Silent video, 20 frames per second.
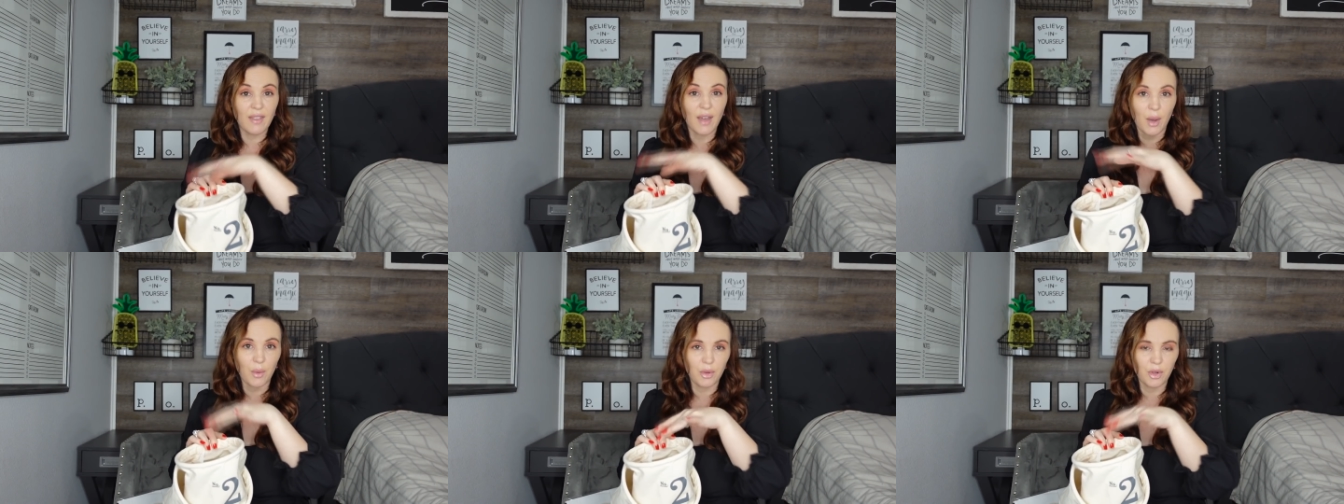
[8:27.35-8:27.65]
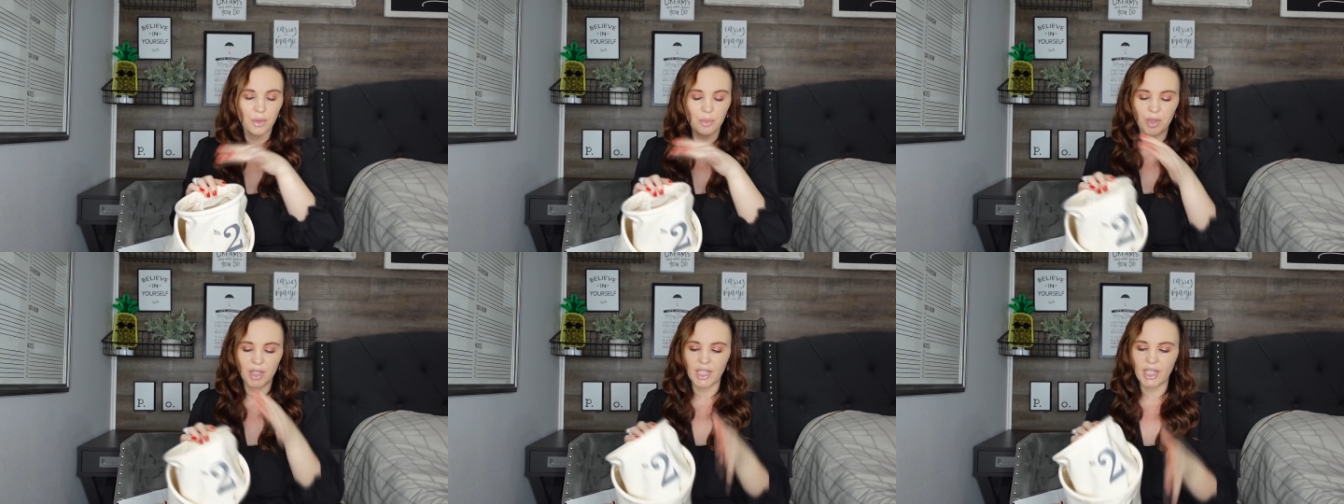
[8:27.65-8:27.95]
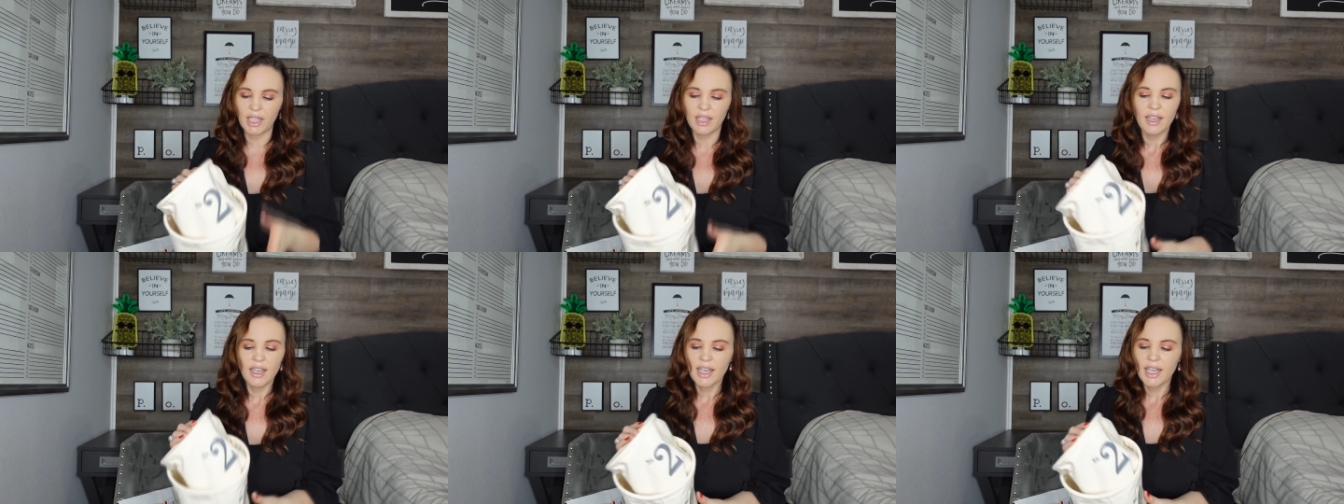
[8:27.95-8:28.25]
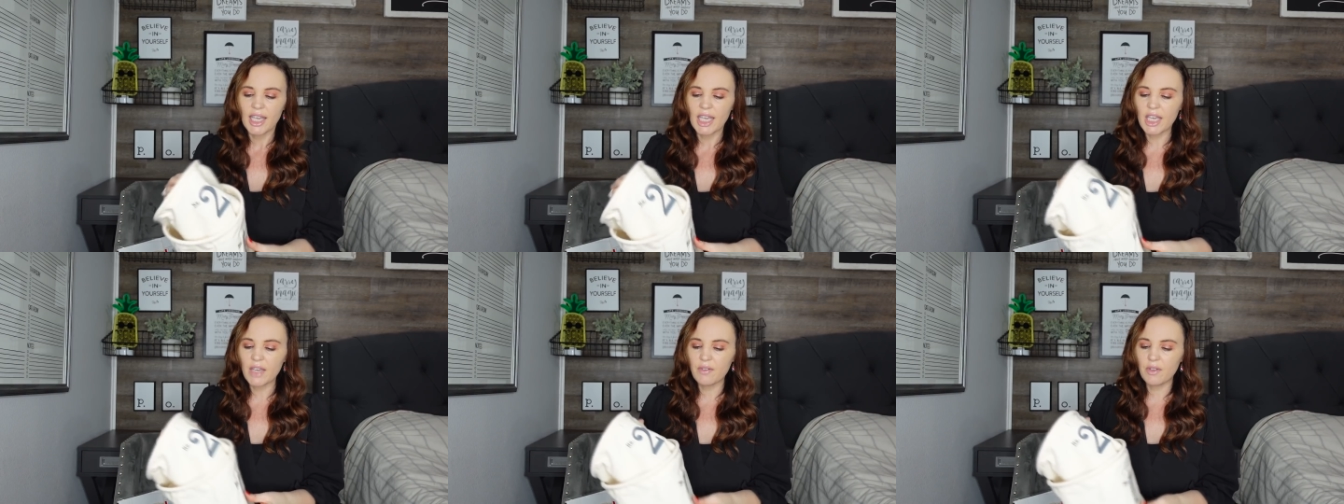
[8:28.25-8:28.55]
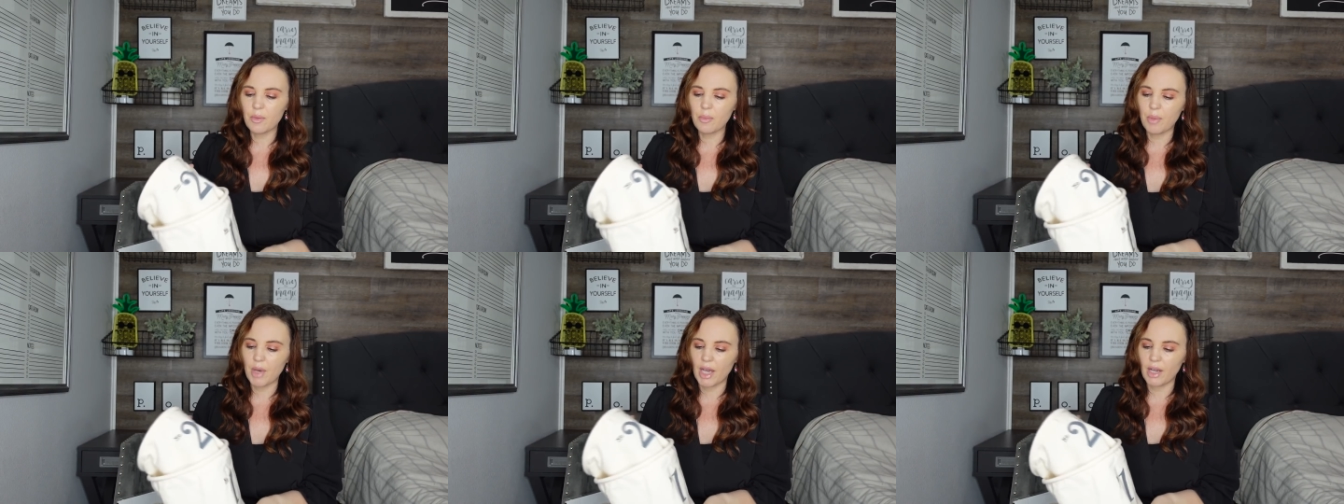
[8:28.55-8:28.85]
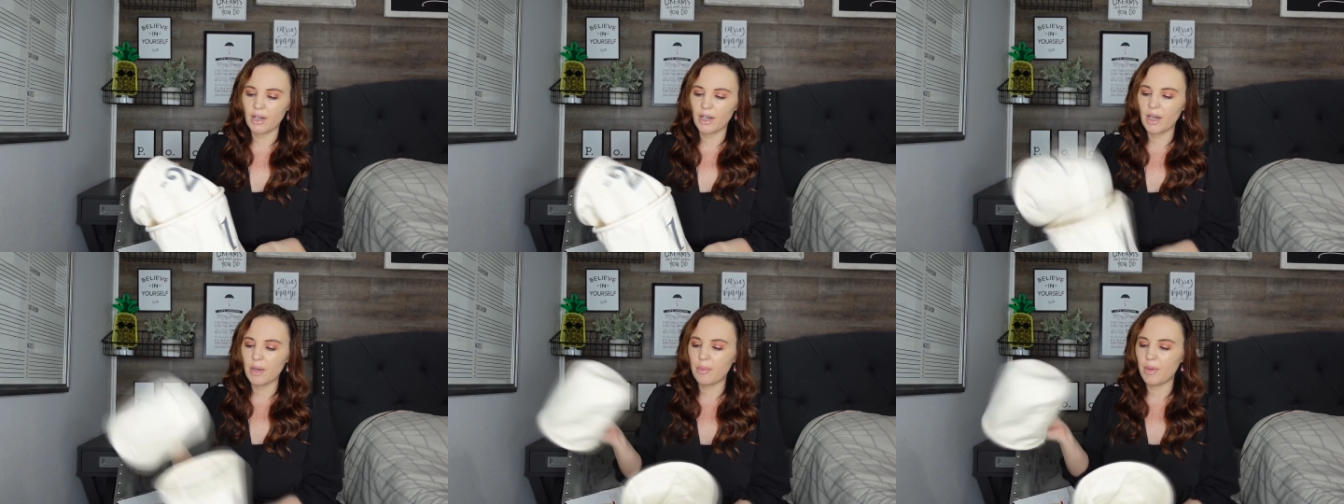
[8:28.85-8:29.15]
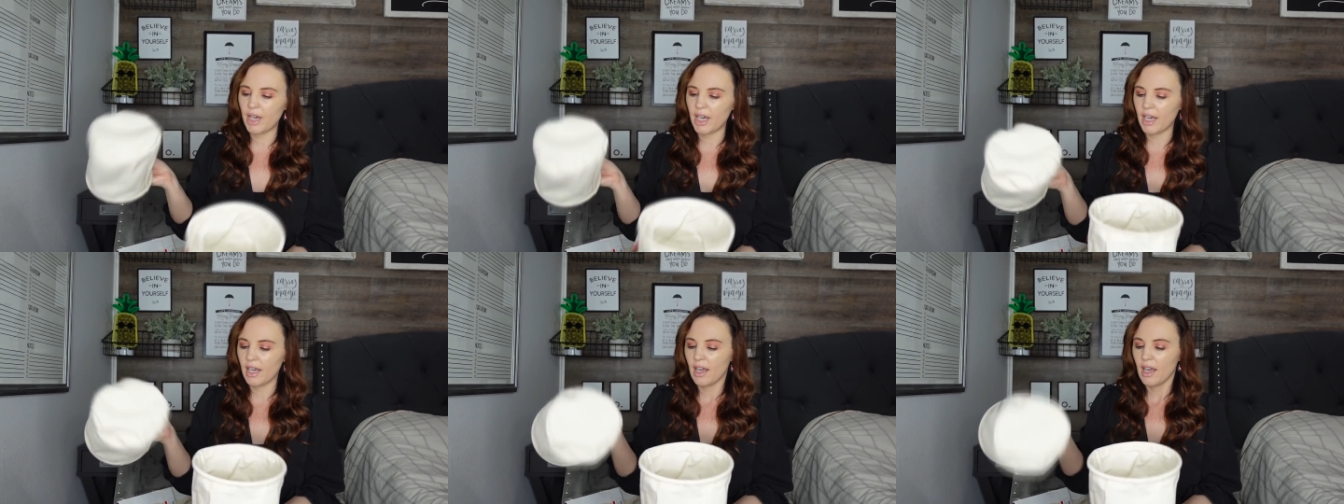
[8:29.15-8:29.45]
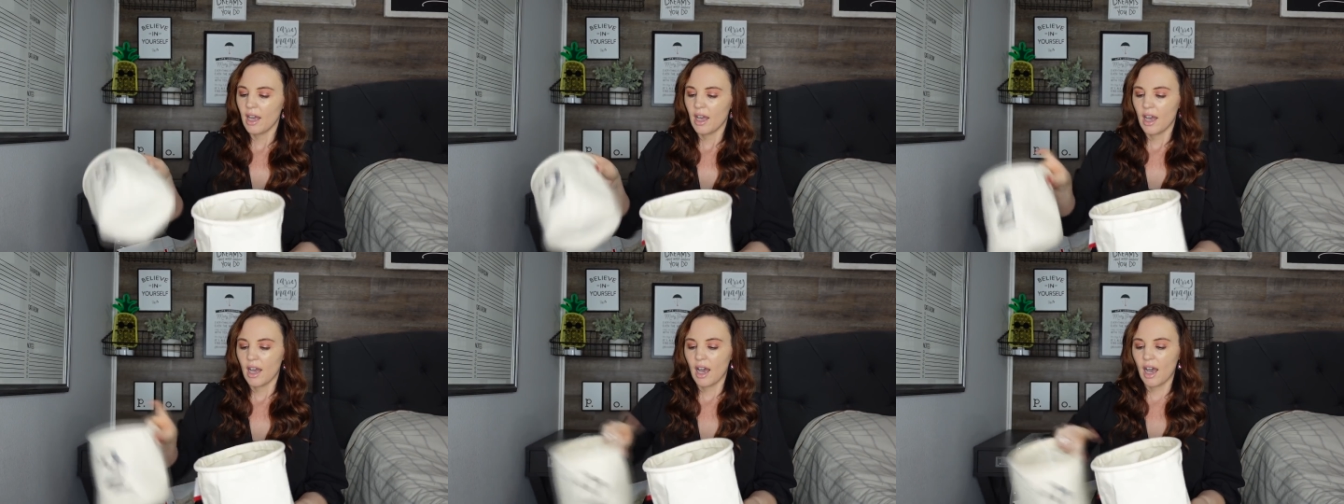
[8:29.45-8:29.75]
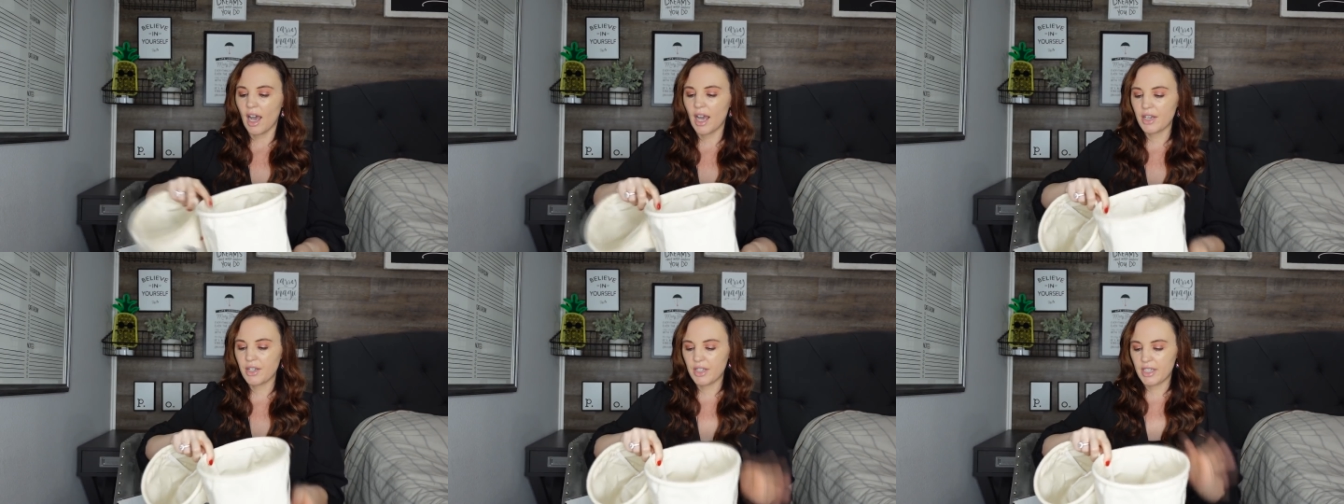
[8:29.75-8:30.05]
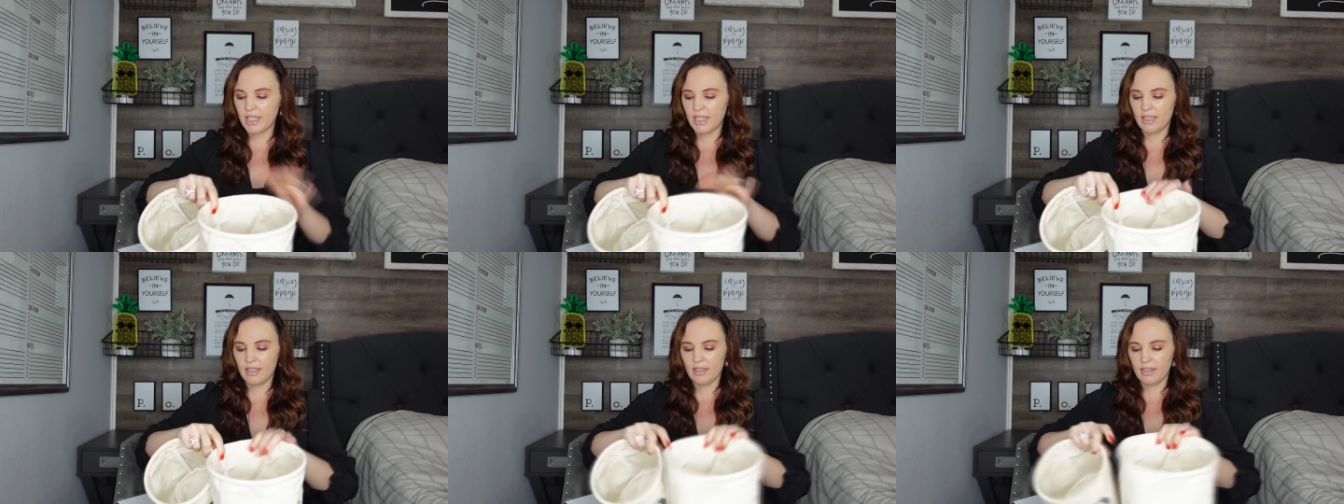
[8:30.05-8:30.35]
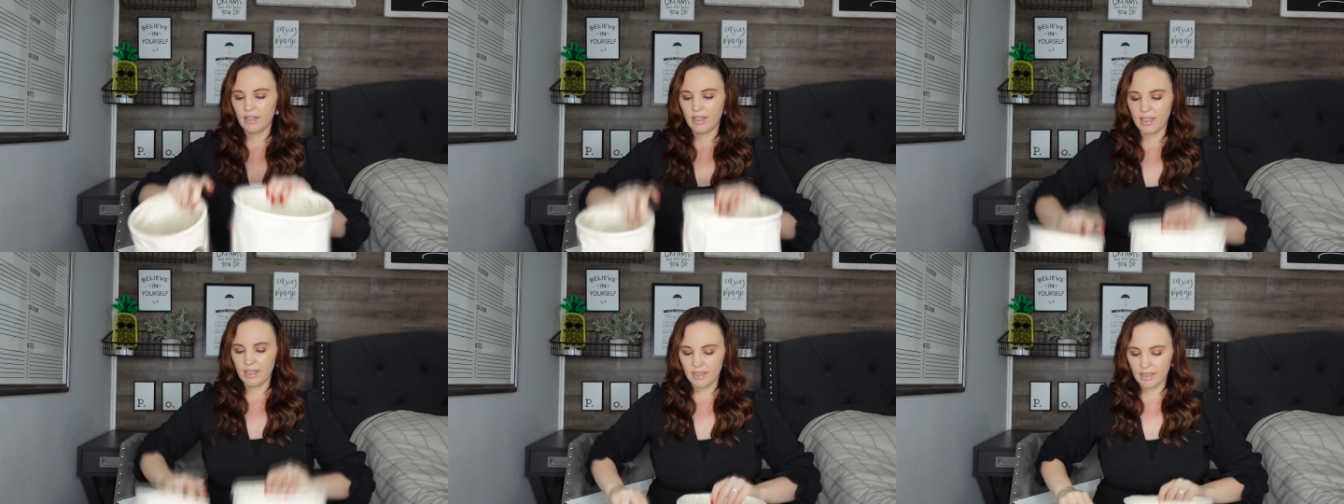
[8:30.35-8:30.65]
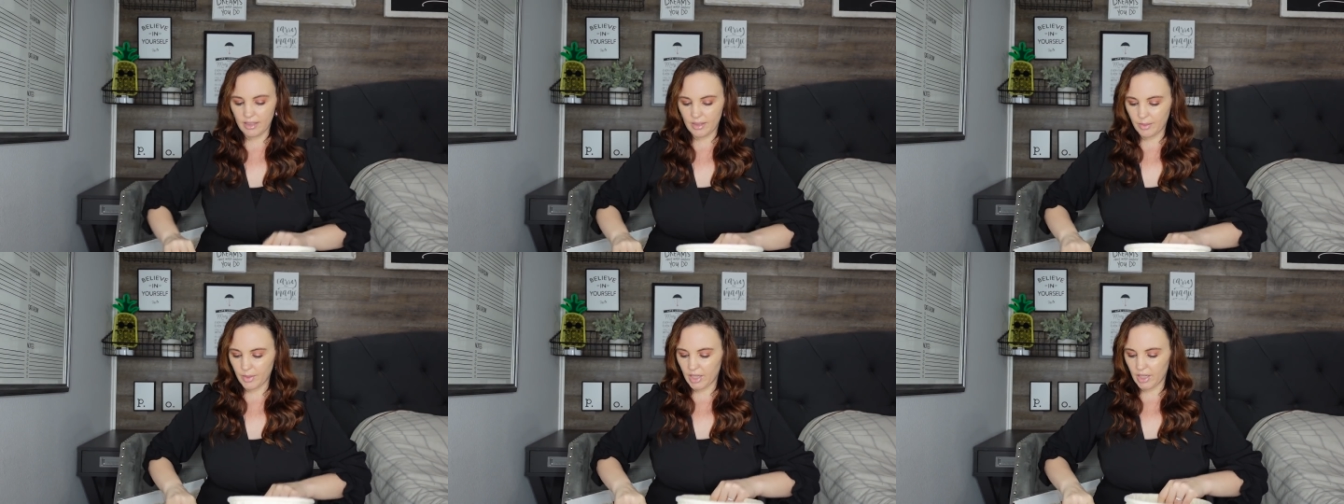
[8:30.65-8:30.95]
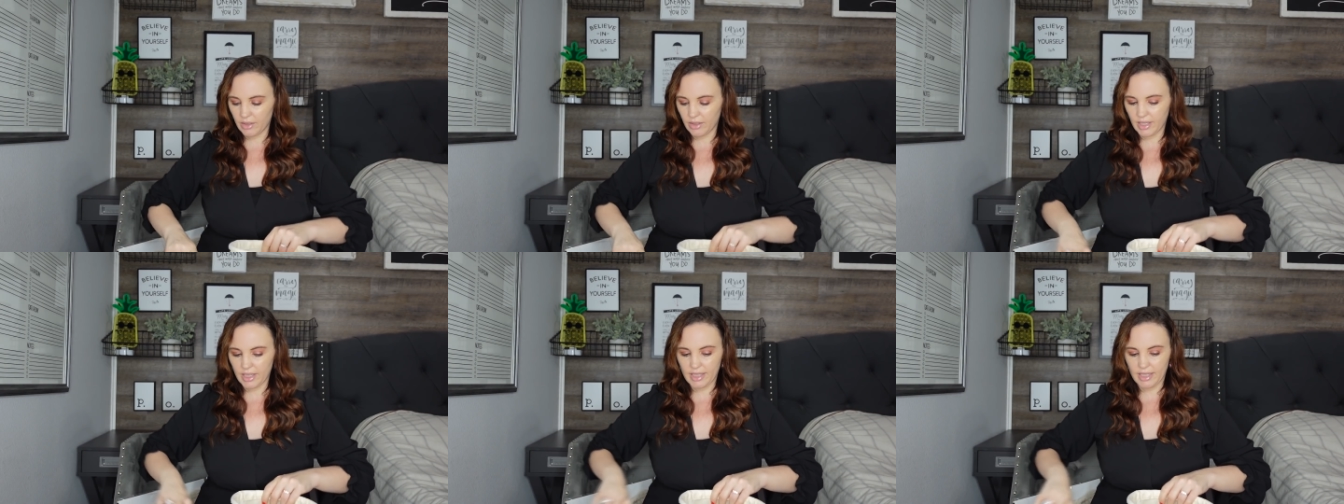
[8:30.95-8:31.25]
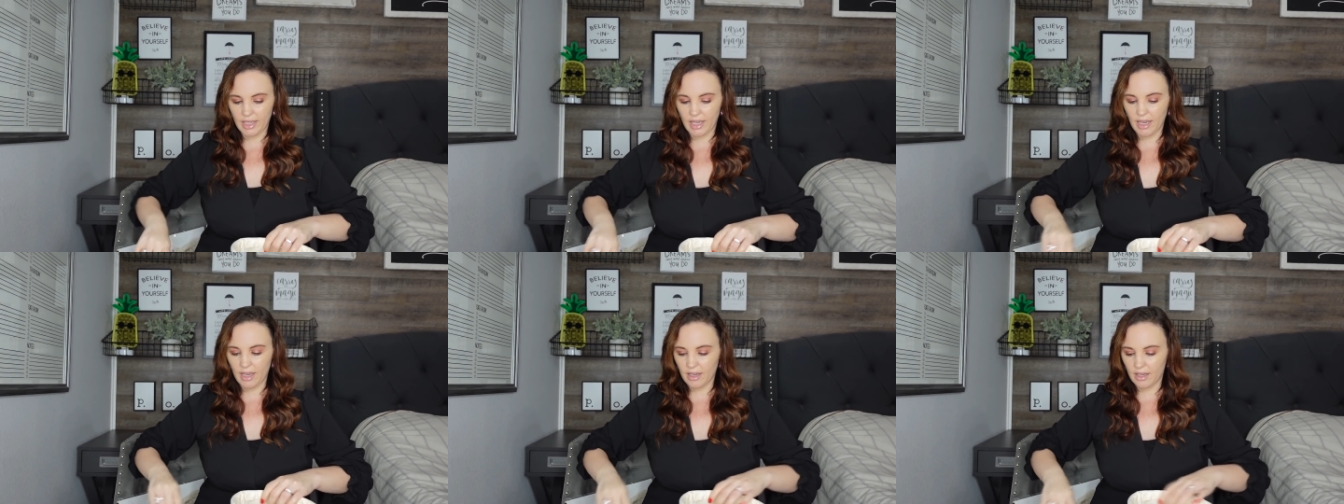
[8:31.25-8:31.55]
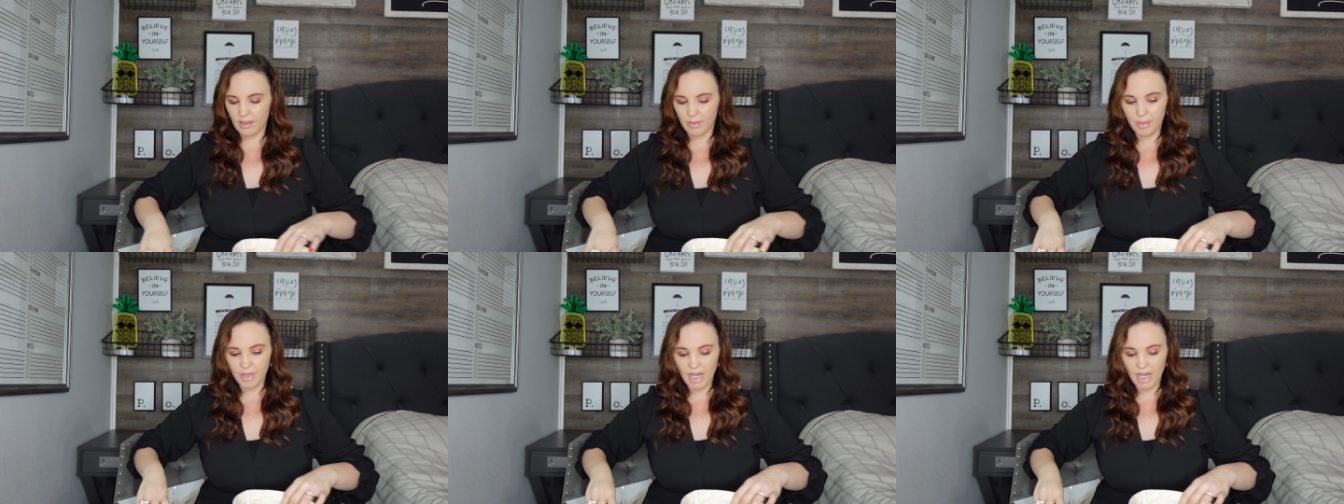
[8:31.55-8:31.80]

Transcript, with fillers: That would have been even better, but I just, this is what it looks like.